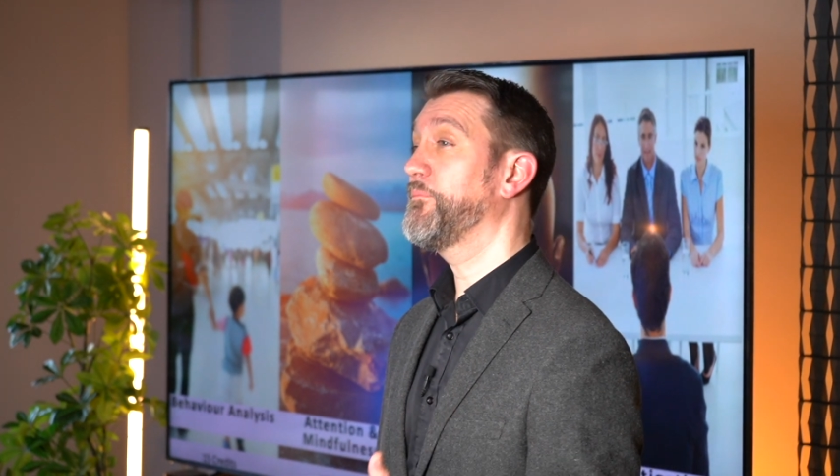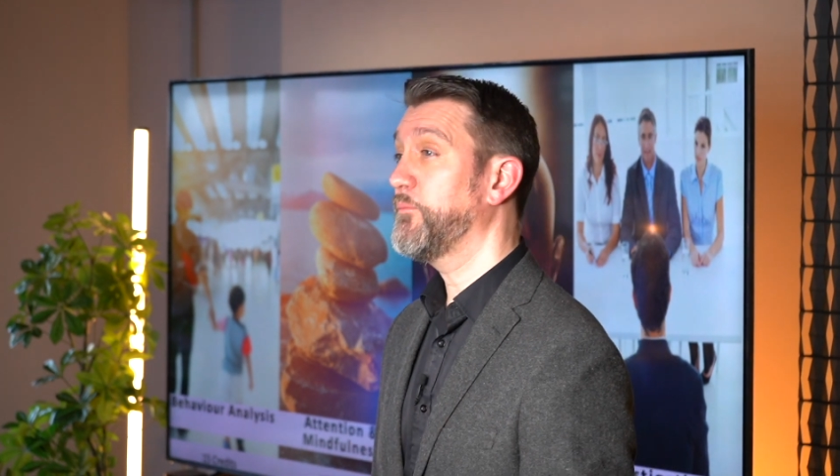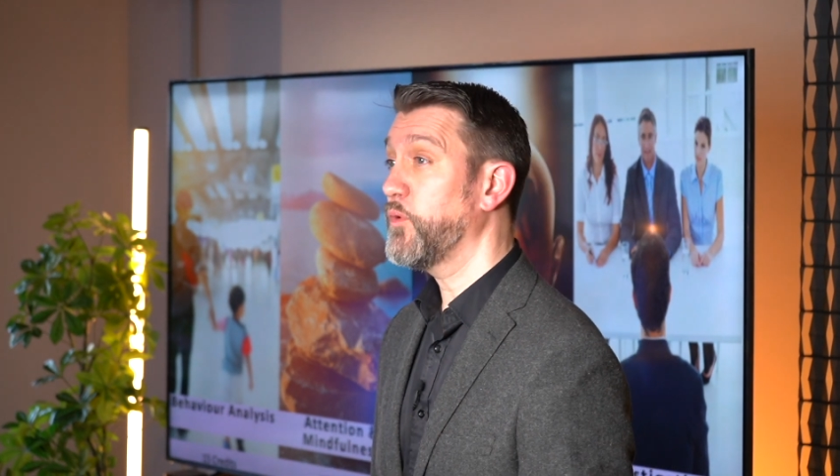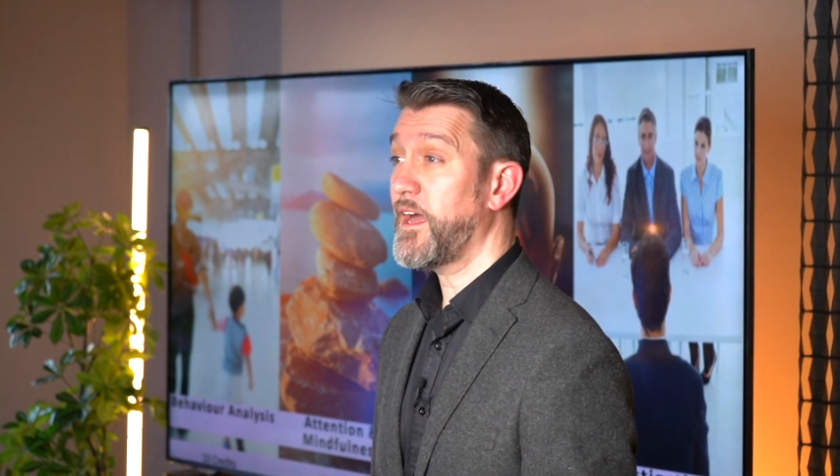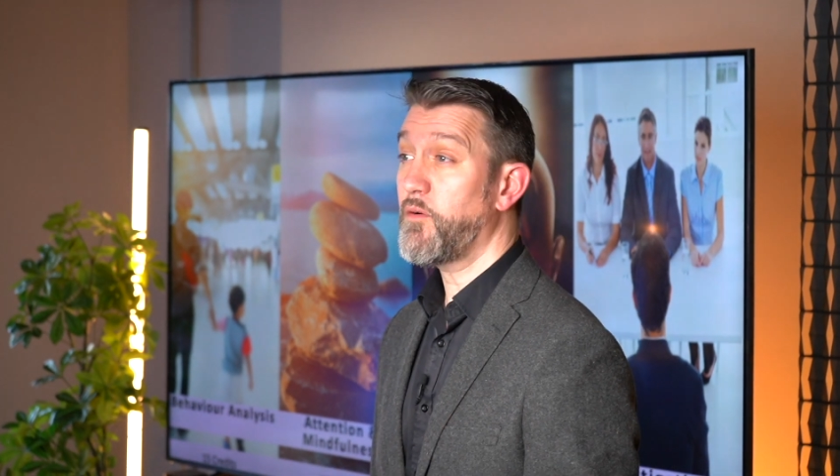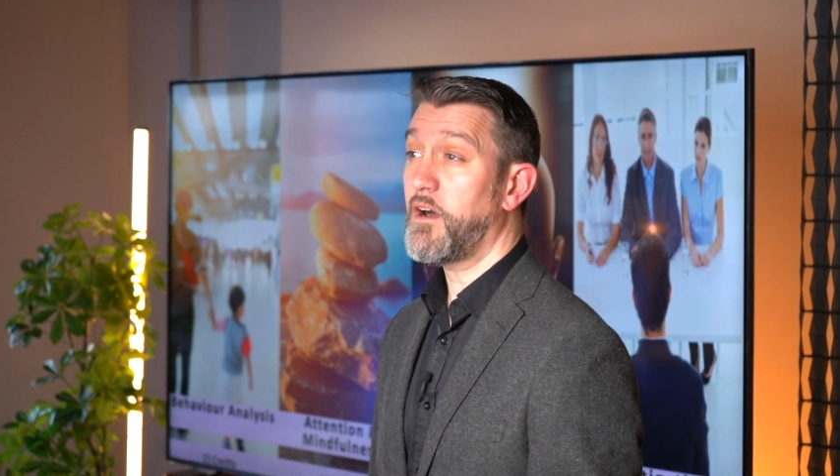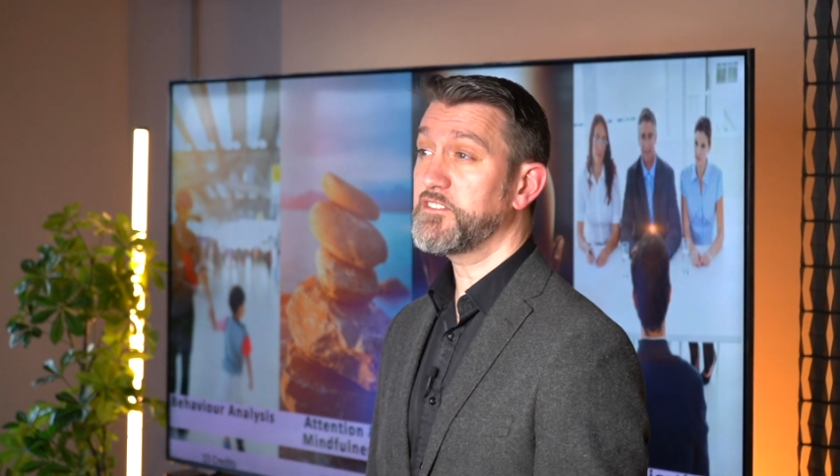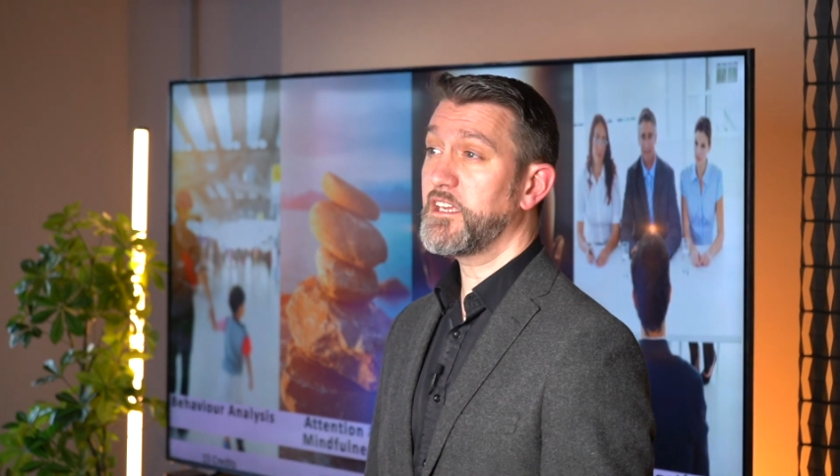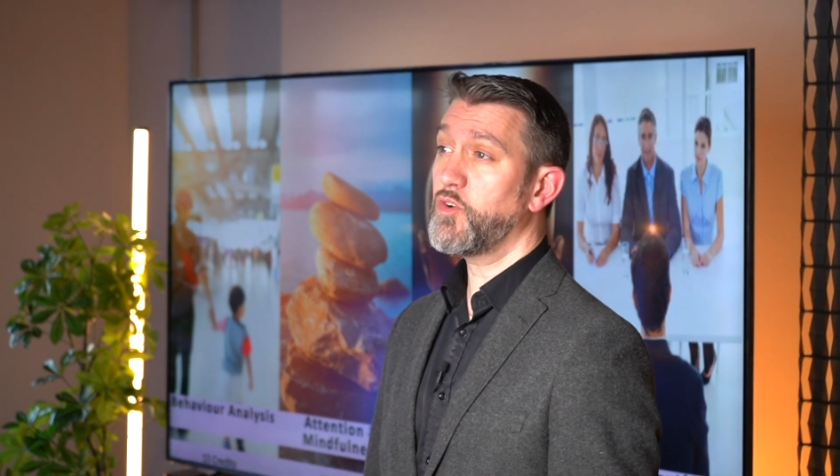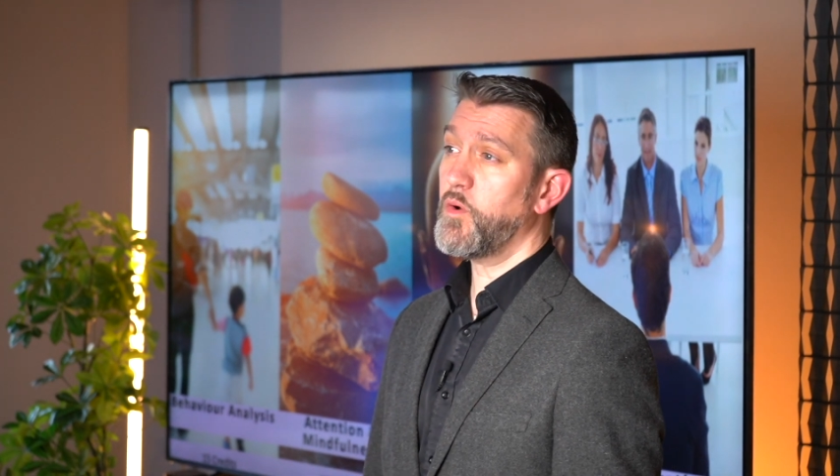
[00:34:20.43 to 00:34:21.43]
people without
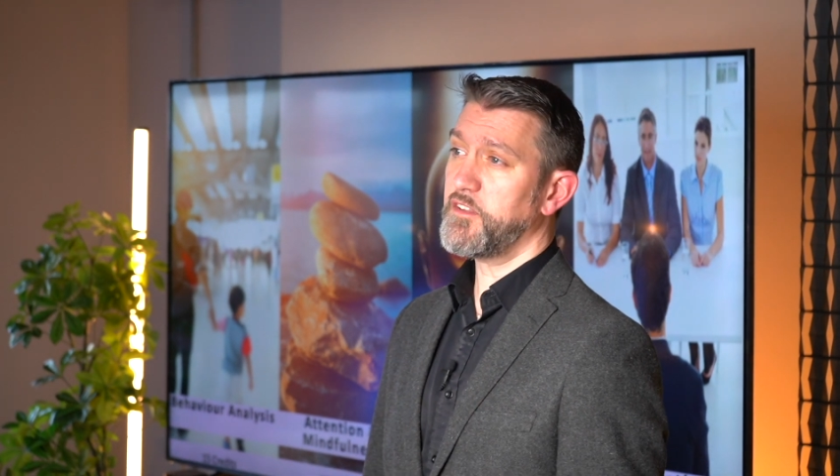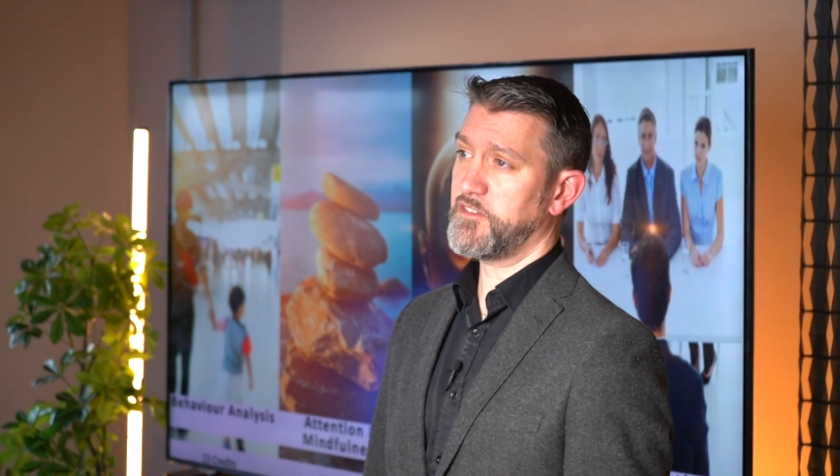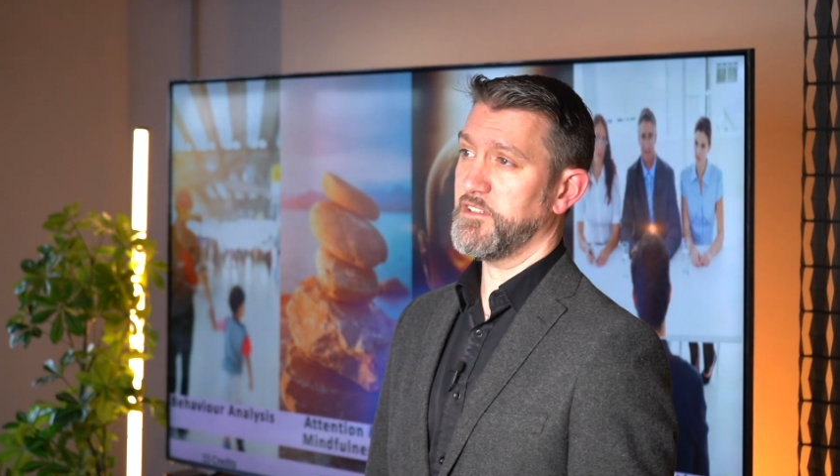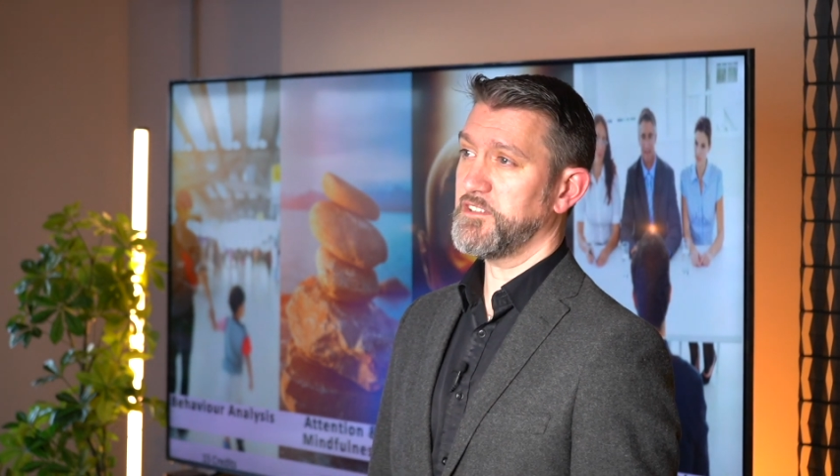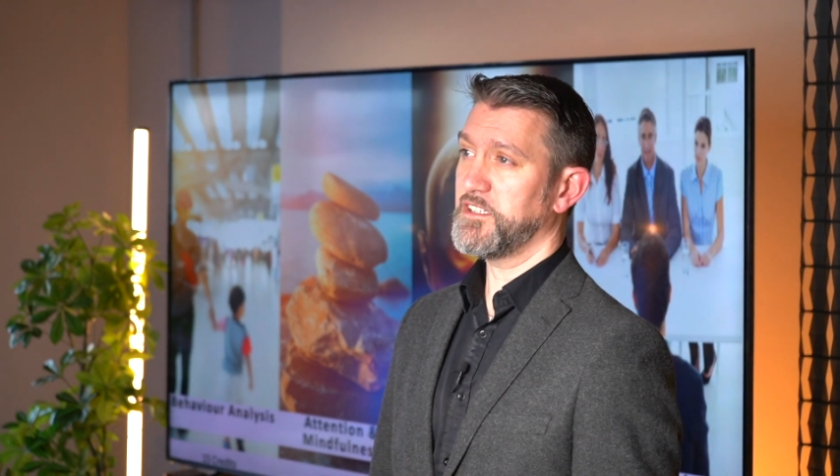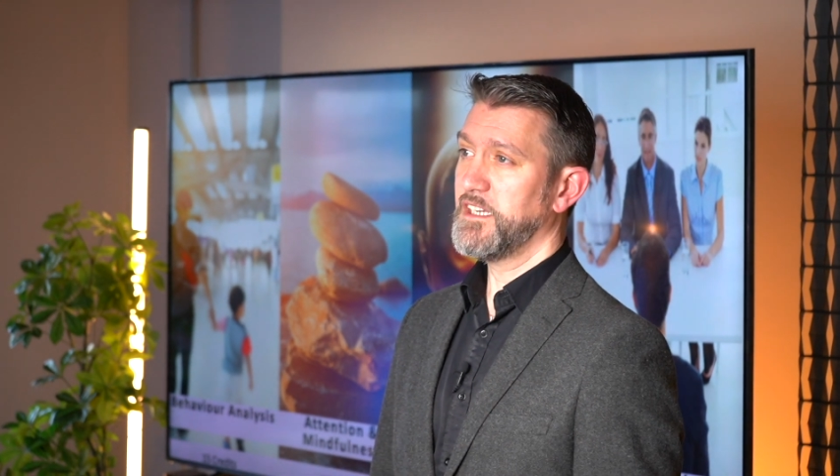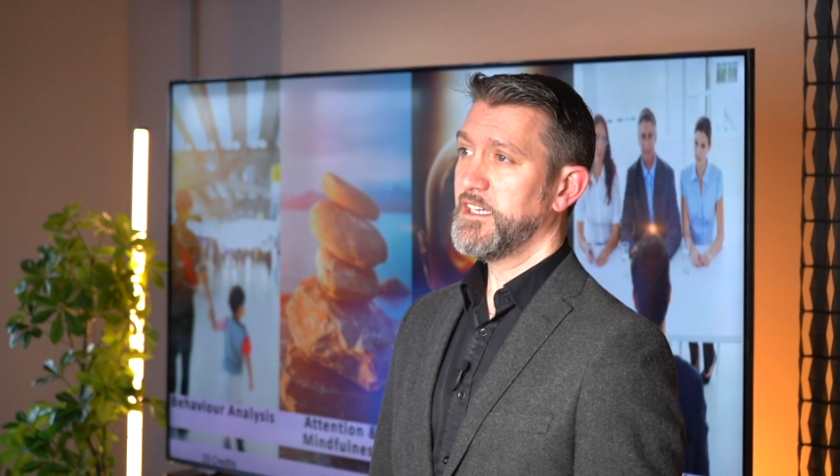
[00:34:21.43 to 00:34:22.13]
asking questions?